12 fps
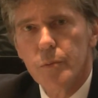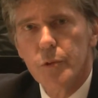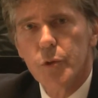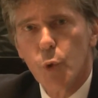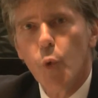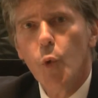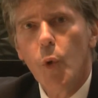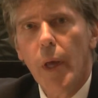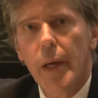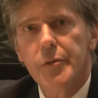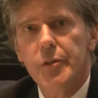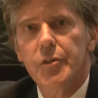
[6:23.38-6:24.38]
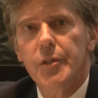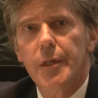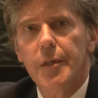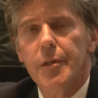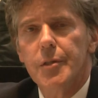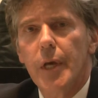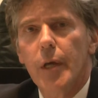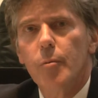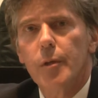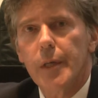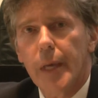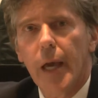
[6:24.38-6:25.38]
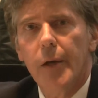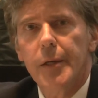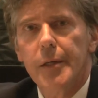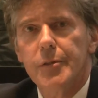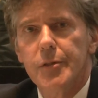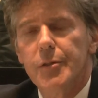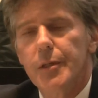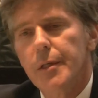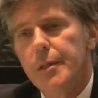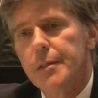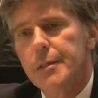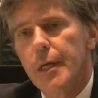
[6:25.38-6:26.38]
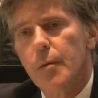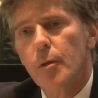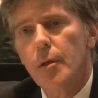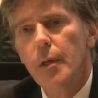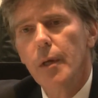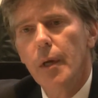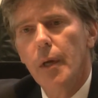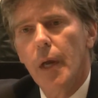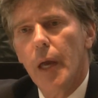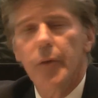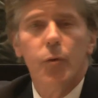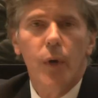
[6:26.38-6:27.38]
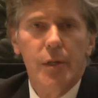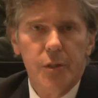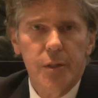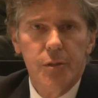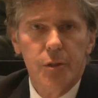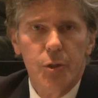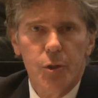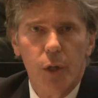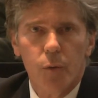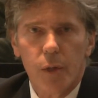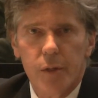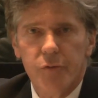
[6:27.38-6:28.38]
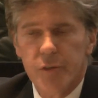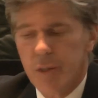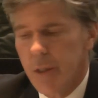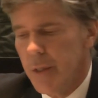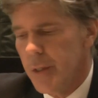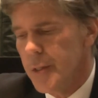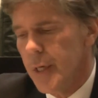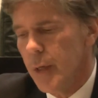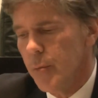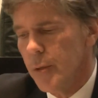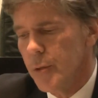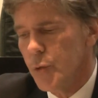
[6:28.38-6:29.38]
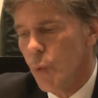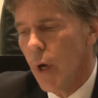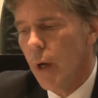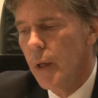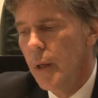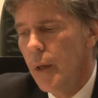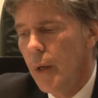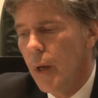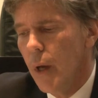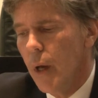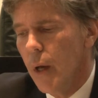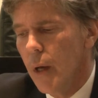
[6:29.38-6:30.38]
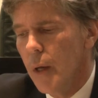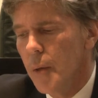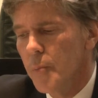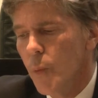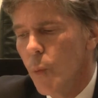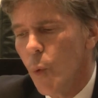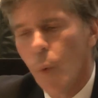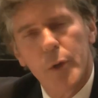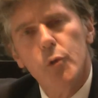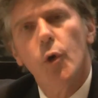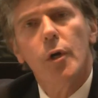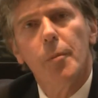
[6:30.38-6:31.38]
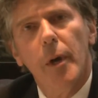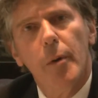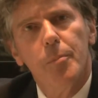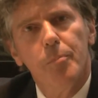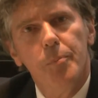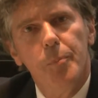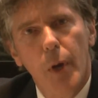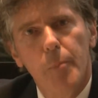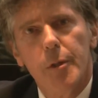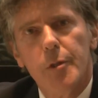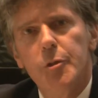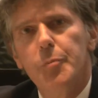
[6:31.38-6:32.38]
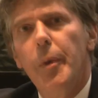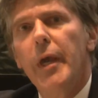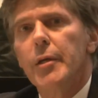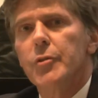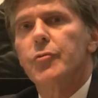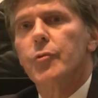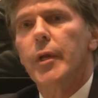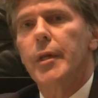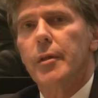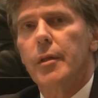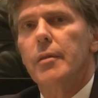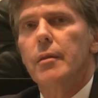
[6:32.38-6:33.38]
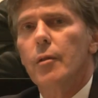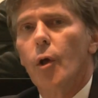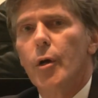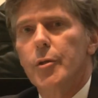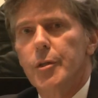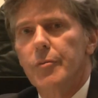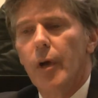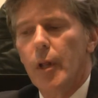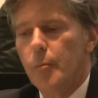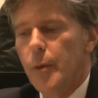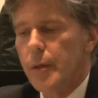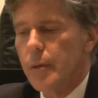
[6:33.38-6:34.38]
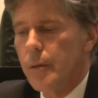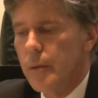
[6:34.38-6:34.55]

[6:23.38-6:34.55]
school has a seat at the table, the county has a seat at the table, and the residents in general have a seat at the table as well. We want to talk about public space for any large development